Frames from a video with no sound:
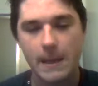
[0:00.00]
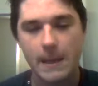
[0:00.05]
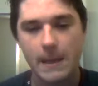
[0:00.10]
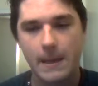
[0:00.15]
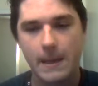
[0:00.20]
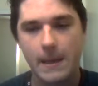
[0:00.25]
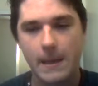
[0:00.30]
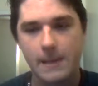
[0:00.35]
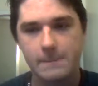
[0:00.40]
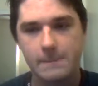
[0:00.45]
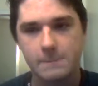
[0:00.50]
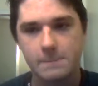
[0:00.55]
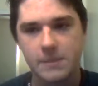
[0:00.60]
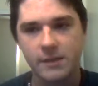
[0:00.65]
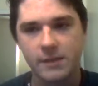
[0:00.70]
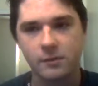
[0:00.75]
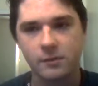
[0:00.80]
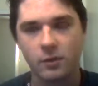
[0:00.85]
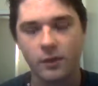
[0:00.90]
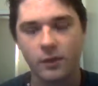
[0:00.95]

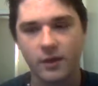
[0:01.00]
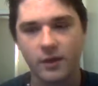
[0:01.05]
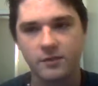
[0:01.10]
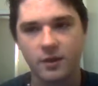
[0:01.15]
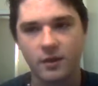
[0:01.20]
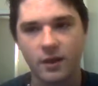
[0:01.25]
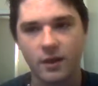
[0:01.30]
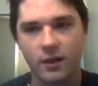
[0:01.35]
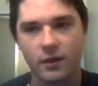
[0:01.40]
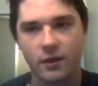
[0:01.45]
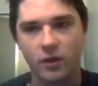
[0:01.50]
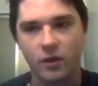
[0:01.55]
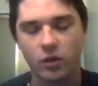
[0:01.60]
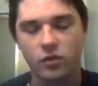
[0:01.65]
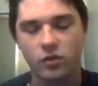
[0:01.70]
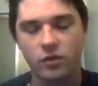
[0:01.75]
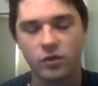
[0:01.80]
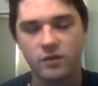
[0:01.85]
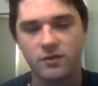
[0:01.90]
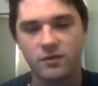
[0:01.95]
But, like I said, I think
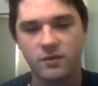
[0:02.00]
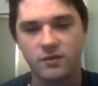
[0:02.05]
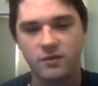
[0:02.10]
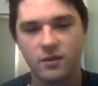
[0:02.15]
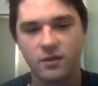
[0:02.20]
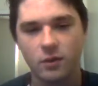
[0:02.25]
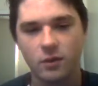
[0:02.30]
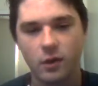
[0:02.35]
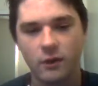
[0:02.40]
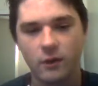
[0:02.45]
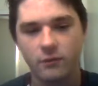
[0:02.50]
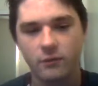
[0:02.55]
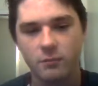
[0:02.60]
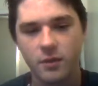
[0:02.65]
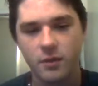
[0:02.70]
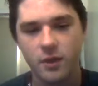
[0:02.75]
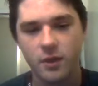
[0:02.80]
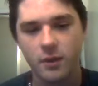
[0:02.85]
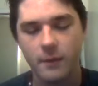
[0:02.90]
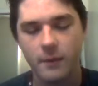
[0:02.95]
it's good to see Sieloff
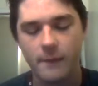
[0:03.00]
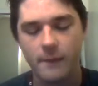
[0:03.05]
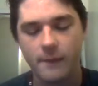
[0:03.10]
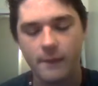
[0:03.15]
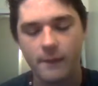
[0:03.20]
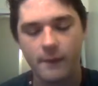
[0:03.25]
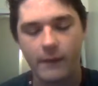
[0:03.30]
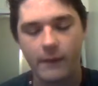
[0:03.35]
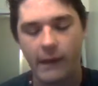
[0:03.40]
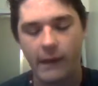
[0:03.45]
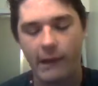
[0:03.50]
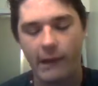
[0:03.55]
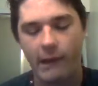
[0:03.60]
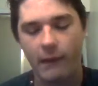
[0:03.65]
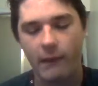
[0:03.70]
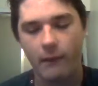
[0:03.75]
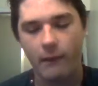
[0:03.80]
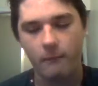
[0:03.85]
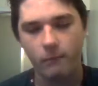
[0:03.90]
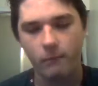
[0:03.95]
be,
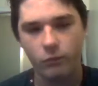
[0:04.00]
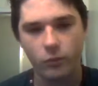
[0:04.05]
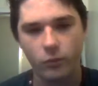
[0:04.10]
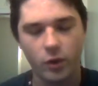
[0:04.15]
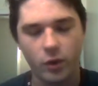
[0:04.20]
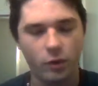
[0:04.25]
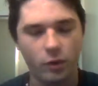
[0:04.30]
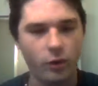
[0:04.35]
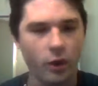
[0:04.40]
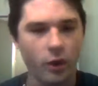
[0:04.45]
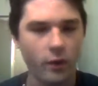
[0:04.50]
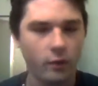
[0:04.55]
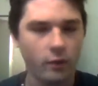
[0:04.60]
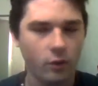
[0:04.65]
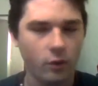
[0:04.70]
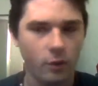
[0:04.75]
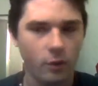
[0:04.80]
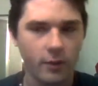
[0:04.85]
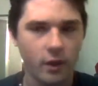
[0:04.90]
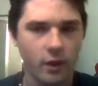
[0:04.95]

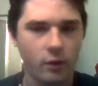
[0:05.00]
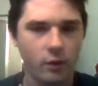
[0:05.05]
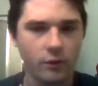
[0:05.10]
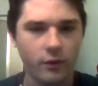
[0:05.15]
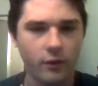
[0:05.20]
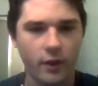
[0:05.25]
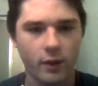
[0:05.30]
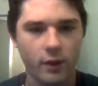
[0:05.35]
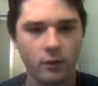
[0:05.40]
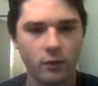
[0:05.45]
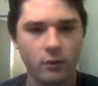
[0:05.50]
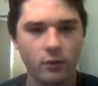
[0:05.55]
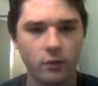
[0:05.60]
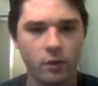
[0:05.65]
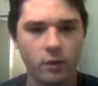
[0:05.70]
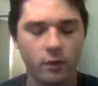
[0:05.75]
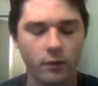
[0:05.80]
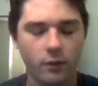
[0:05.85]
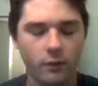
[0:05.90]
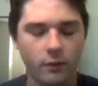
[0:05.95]
not be held to that,
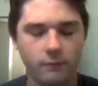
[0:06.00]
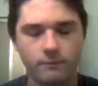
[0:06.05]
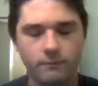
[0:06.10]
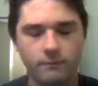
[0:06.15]
the